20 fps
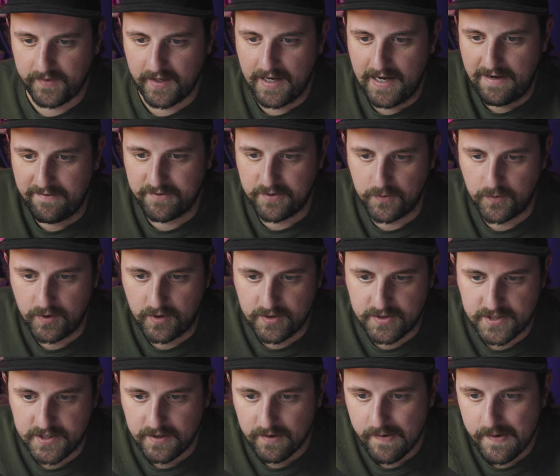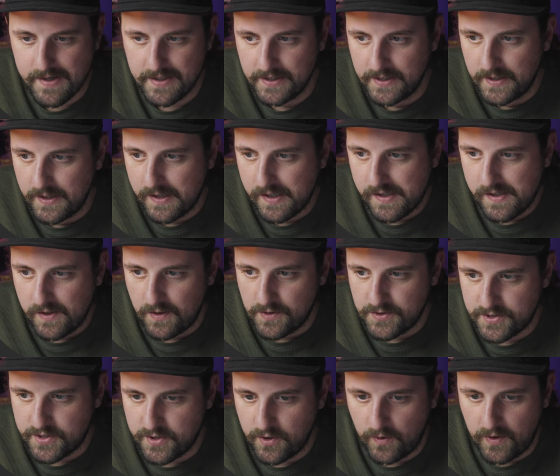afterwards.
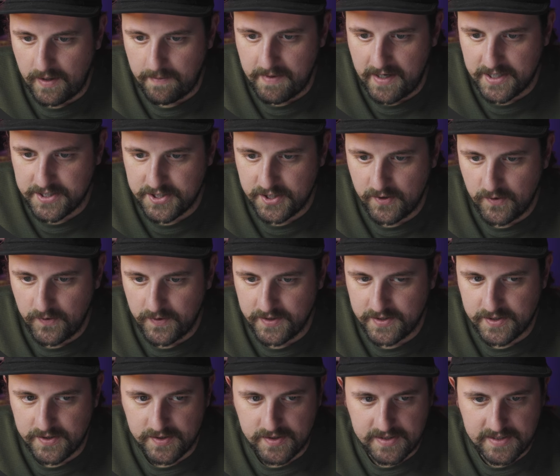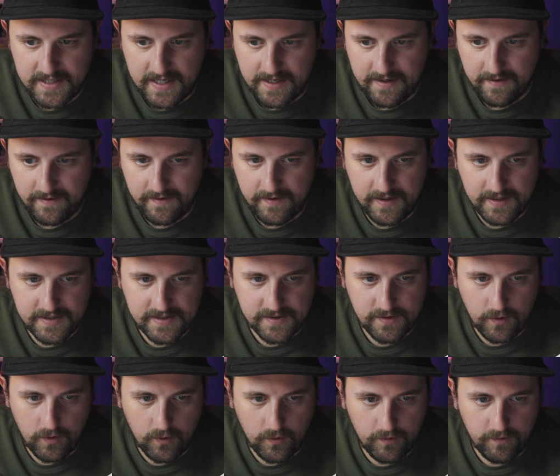So I'm actually going to set this
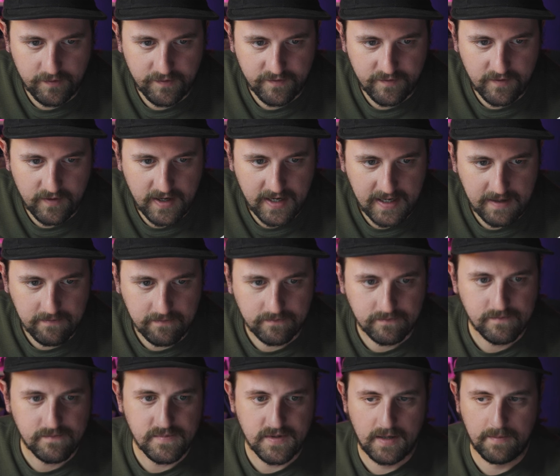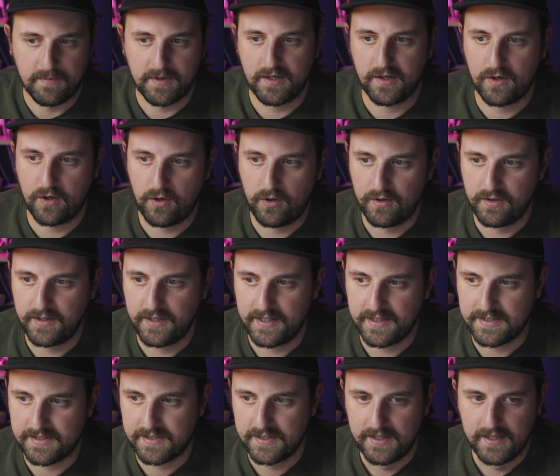whole frame. I'm going to call
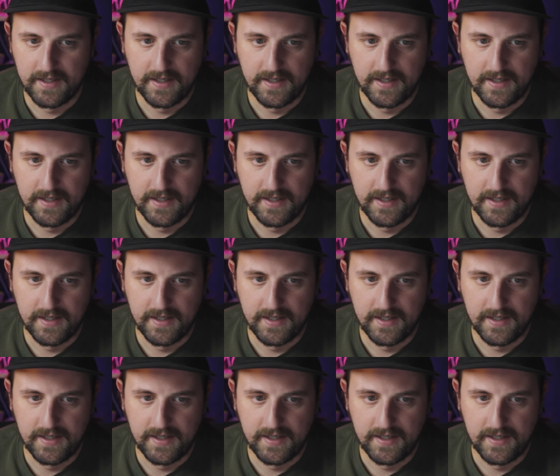this